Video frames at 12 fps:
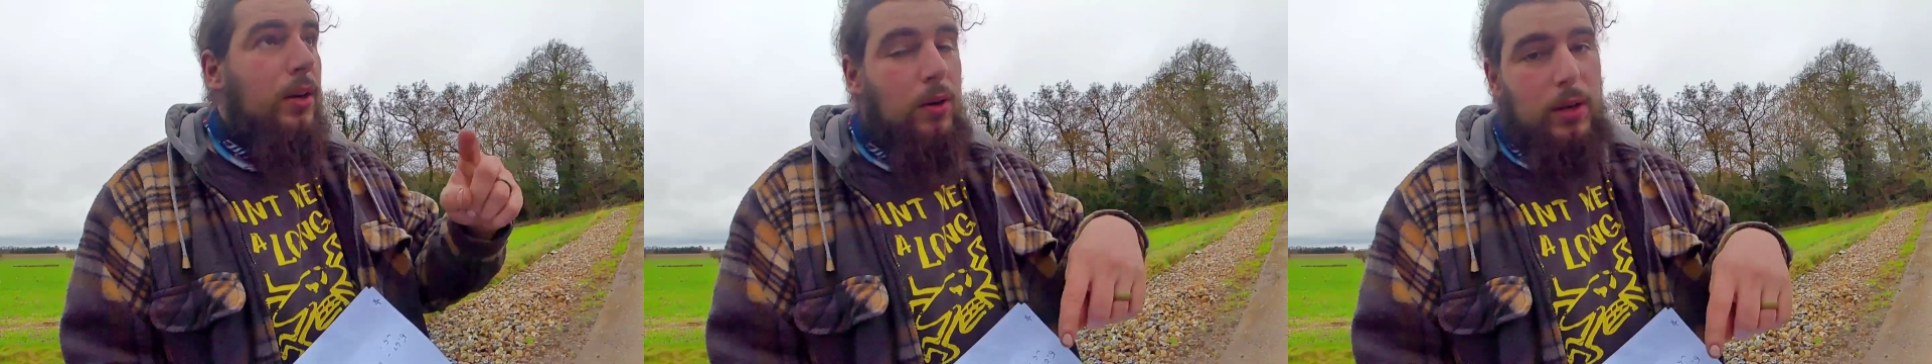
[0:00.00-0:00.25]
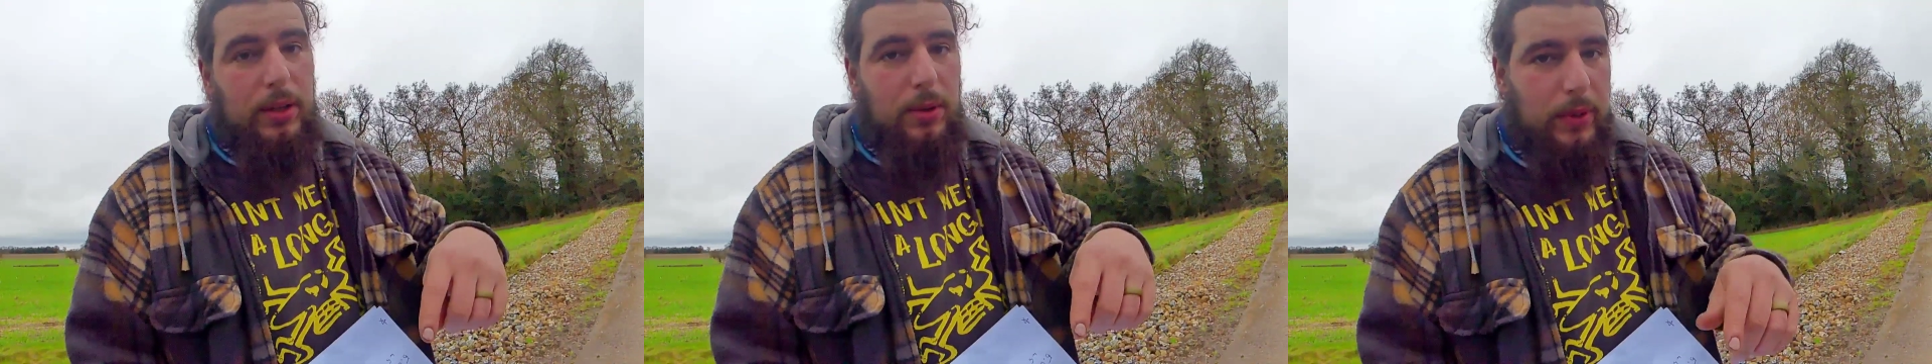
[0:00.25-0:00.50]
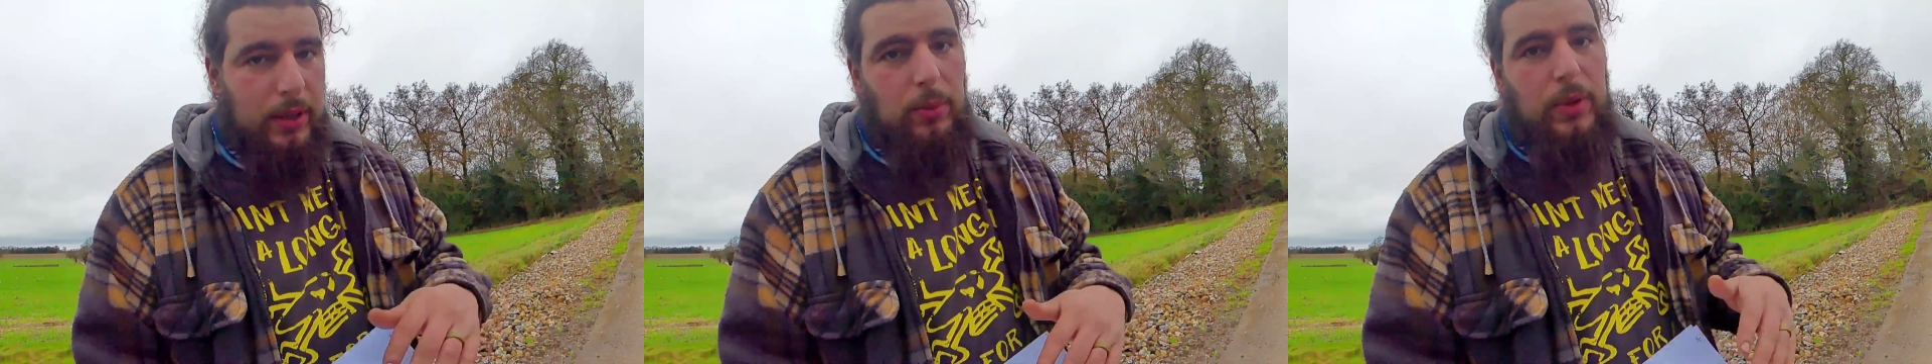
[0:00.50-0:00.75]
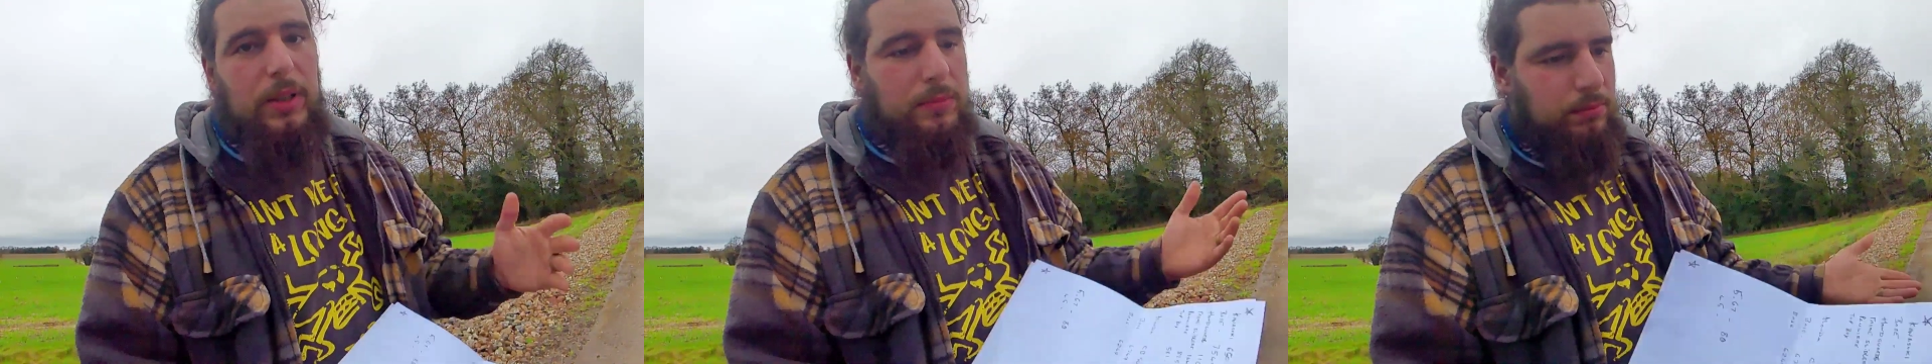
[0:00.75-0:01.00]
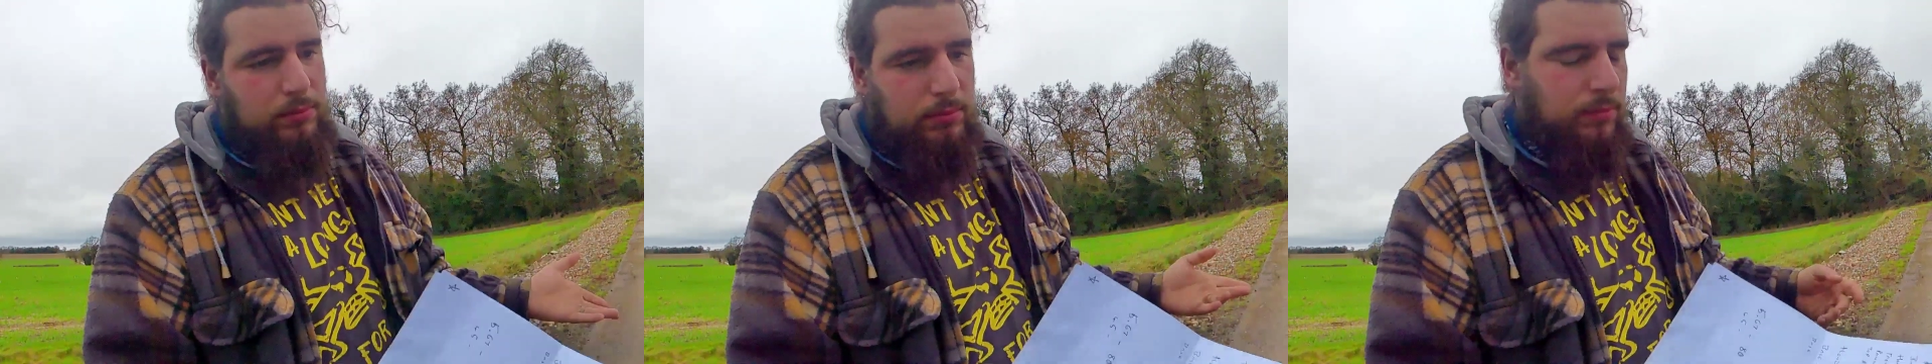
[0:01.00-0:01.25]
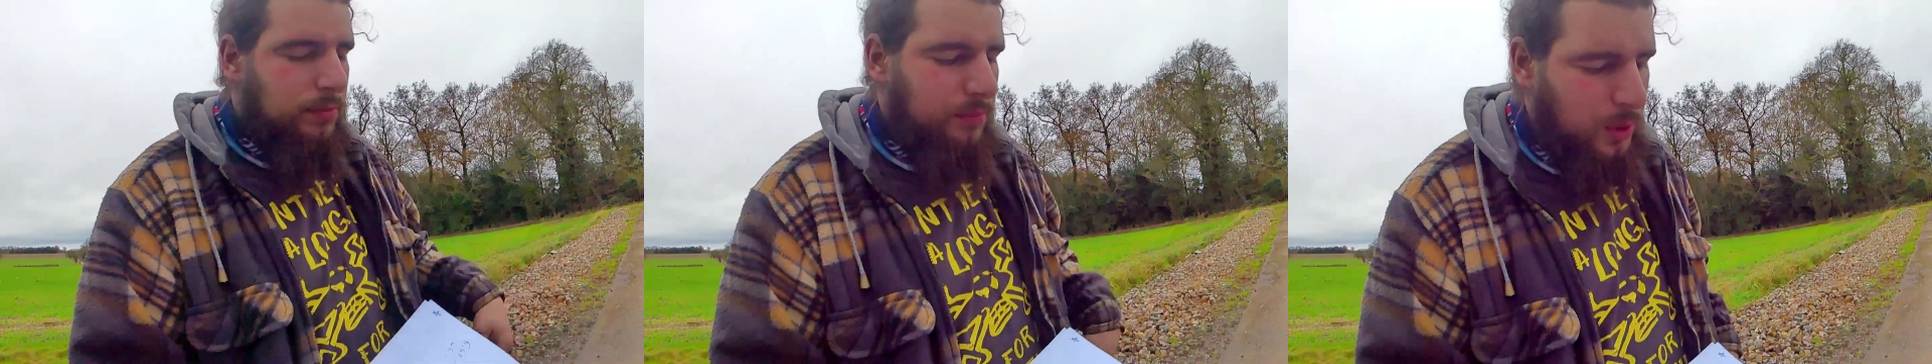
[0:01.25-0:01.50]
or at the rear wheel,
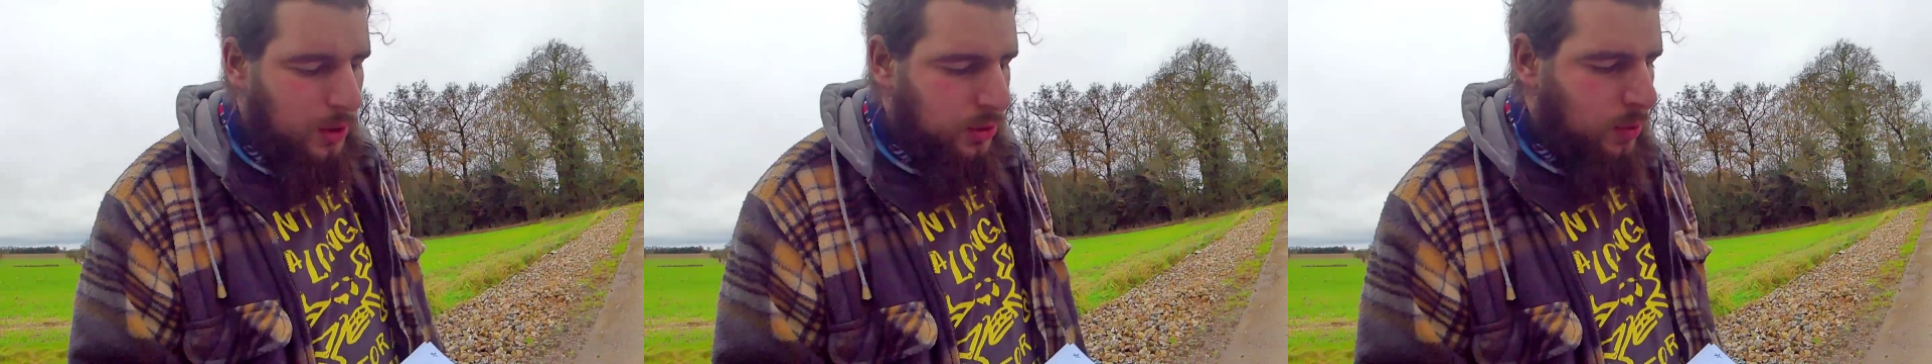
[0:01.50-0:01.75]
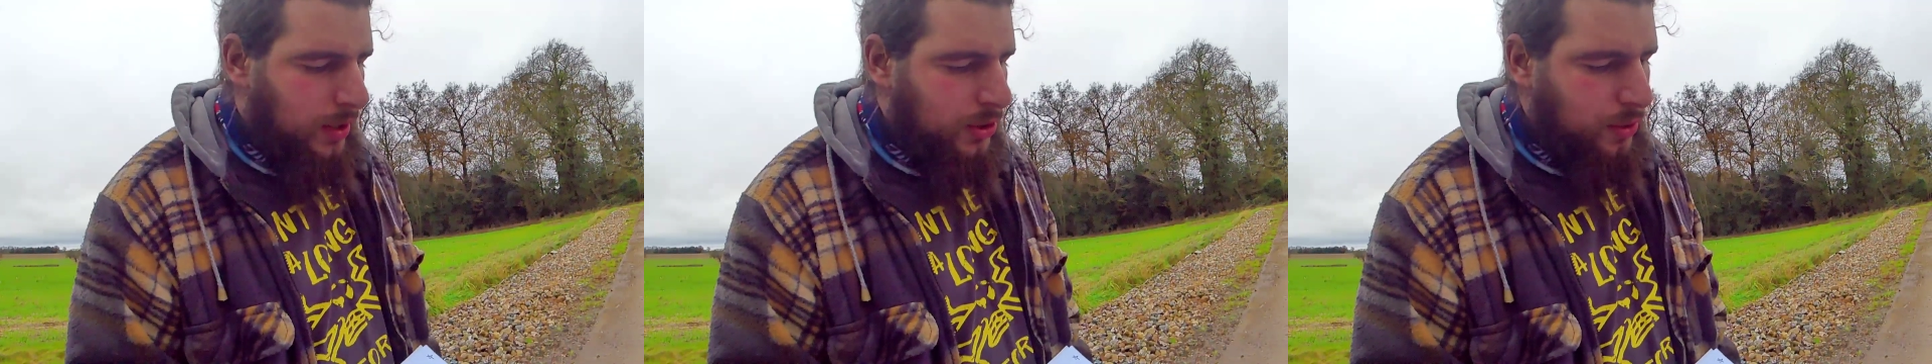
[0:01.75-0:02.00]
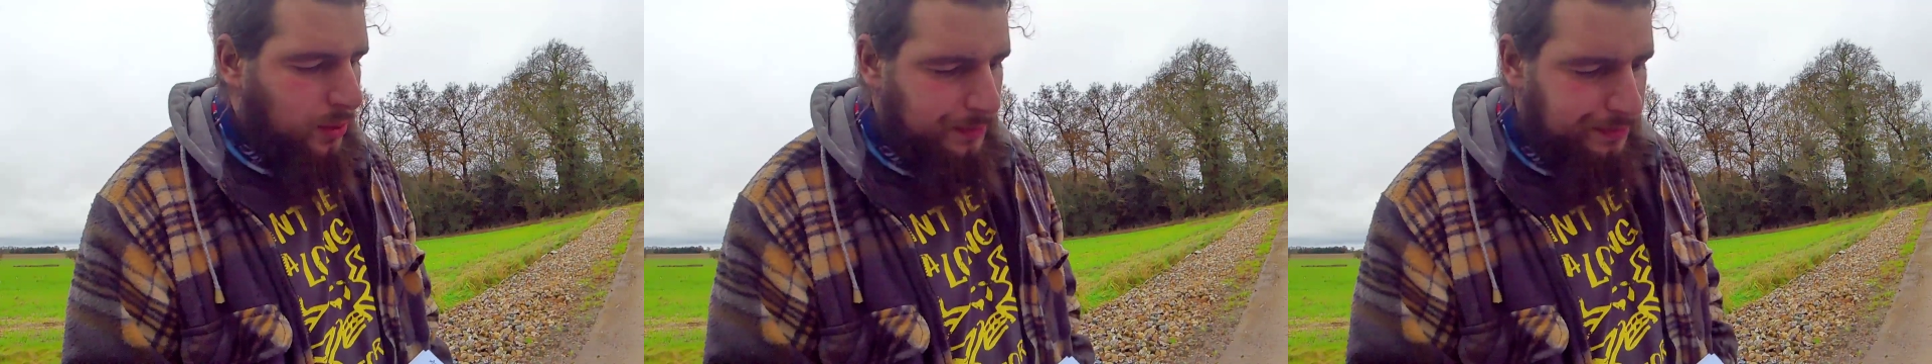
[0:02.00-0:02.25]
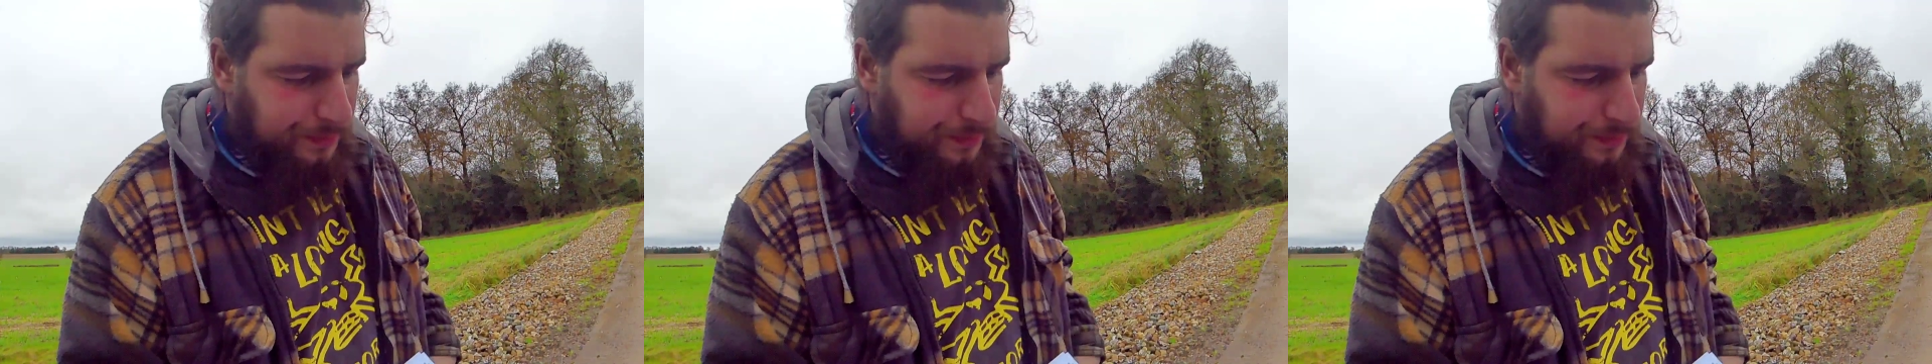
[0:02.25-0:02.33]
not quite sure.